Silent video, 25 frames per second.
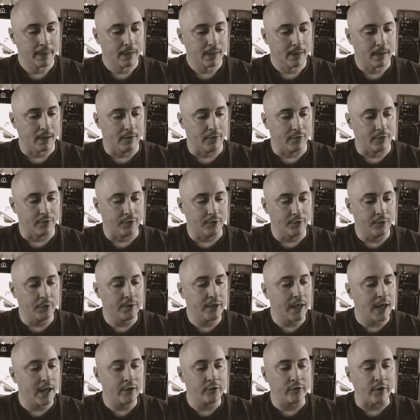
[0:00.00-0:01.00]
A few
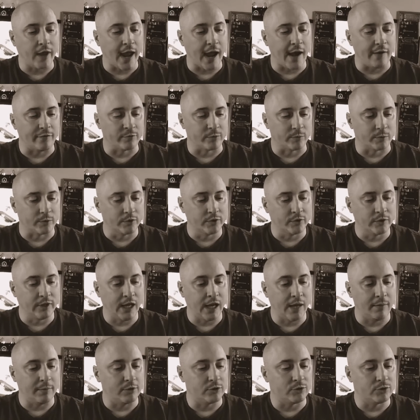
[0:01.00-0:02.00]
days afterwards
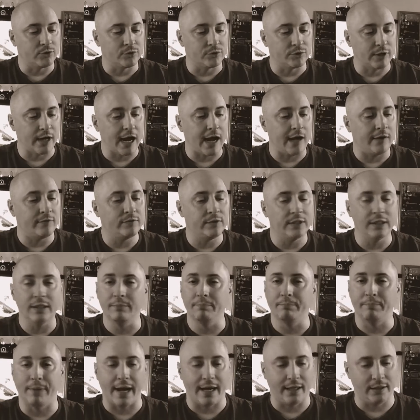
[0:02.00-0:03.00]
came a traveling
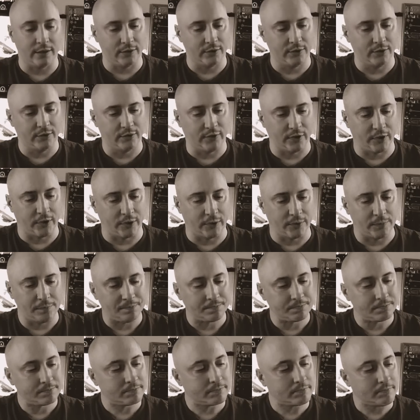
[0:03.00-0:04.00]
ballad singer
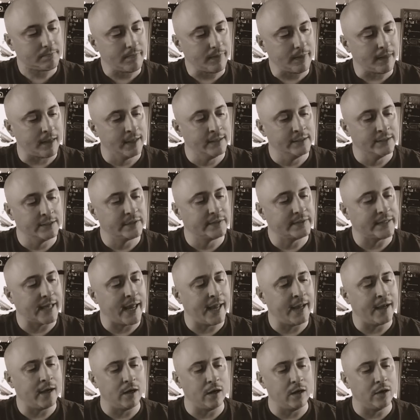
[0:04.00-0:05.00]
and
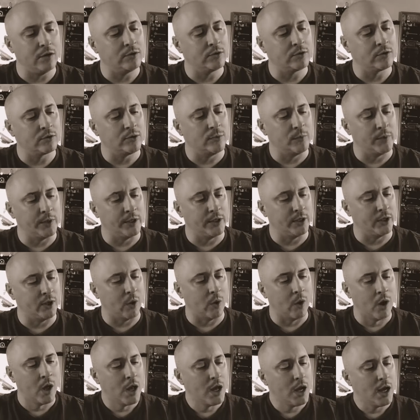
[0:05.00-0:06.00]
sang under the window
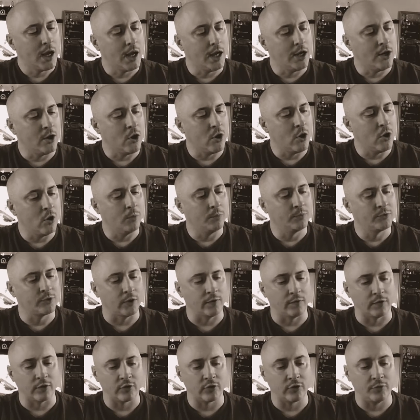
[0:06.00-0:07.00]
in hopes
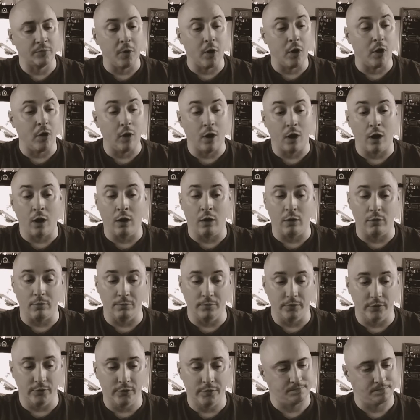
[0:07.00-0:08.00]
of a small
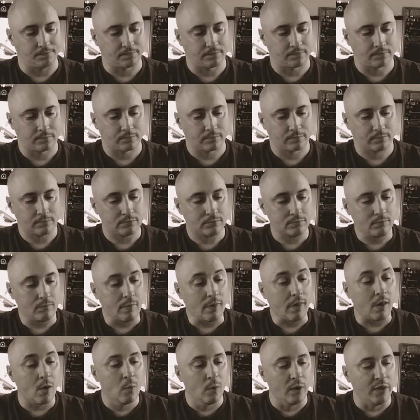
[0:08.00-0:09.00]
alms.
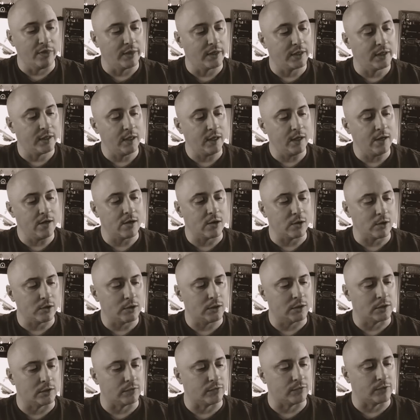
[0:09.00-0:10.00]
When the king
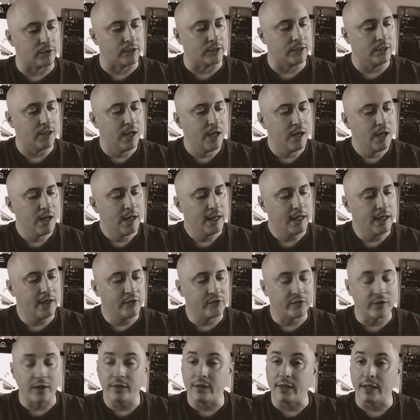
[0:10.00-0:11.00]
heard of it, he
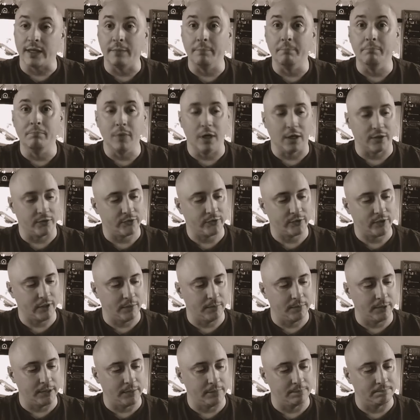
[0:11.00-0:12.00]
said that he must come
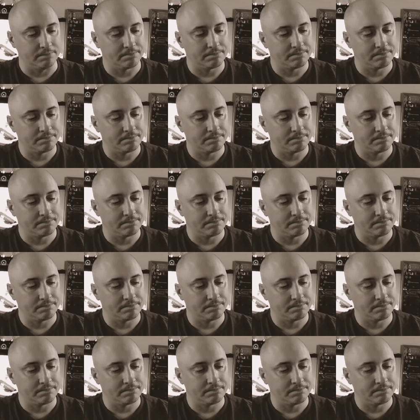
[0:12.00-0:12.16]
in.